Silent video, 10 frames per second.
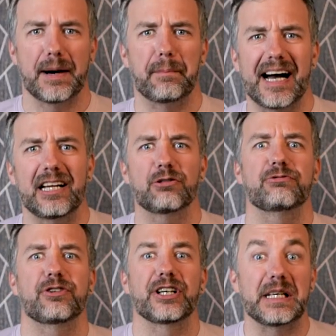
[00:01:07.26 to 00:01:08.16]
My love
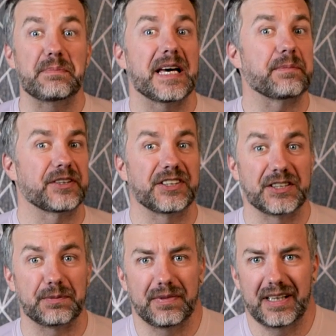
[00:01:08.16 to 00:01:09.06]
for e-paper
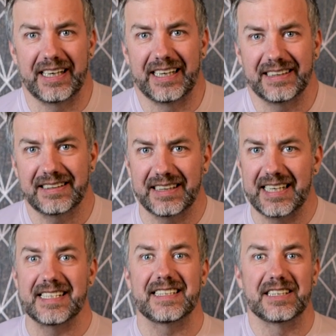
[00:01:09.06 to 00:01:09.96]
displays
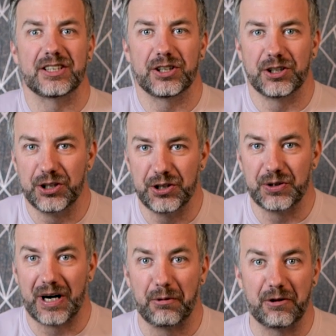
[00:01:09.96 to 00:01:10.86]
isn't
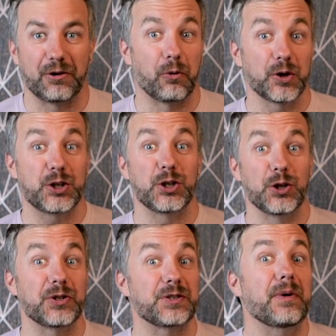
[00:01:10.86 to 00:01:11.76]
new, however, what's
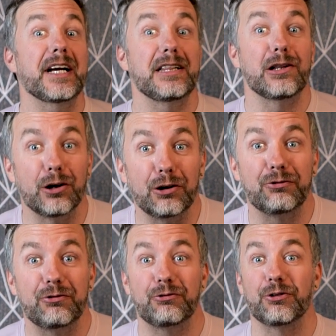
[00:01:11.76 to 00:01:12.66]
new is my love
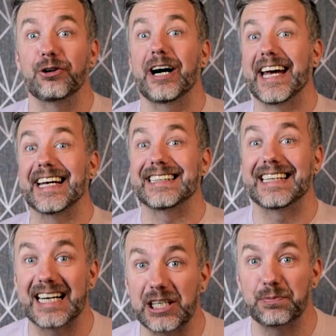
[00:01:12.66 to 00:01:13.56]
for a
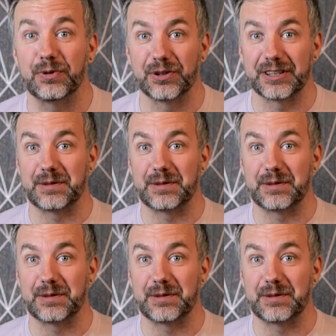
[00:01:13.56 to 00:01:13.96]
dashboard,